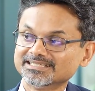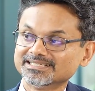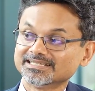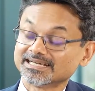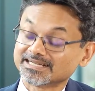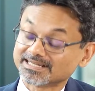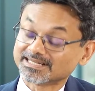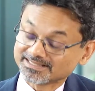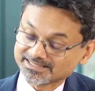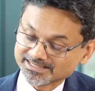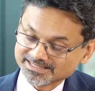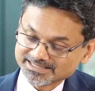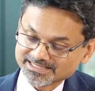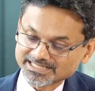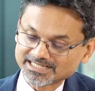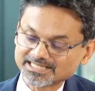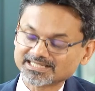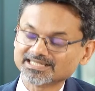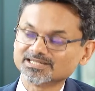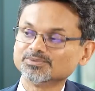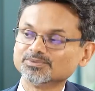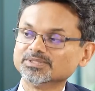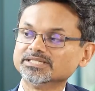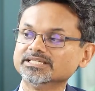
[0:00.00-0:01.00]
And I think
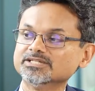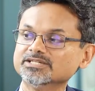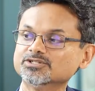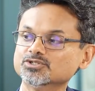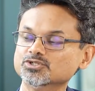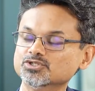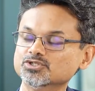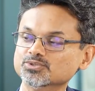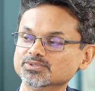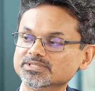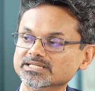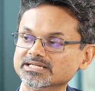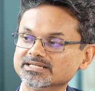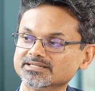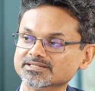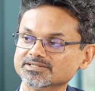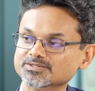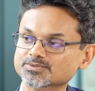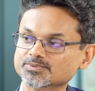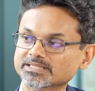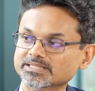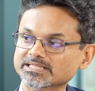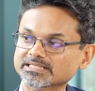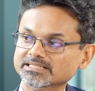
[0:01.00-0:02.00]
Thailand will need to do that
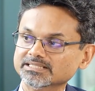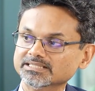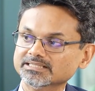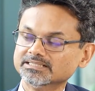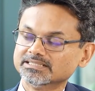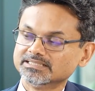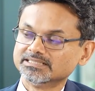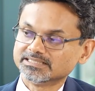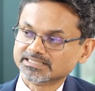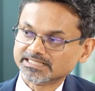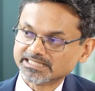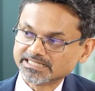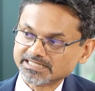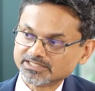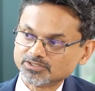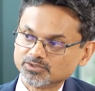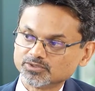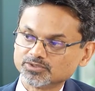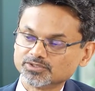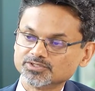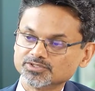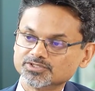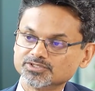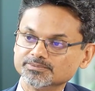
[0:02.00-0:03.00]
as well in
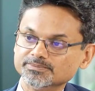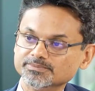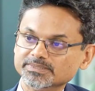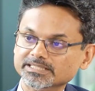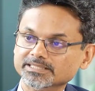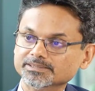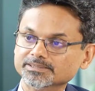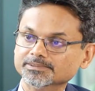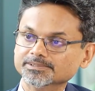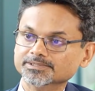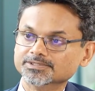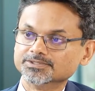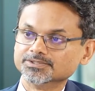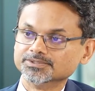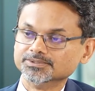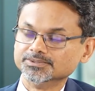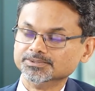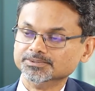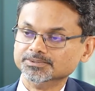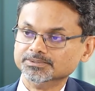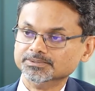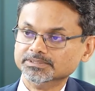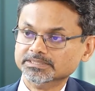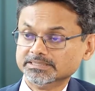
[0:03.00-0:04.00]
order to be able
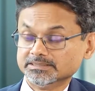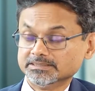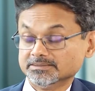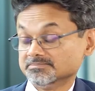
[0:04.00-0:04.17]
to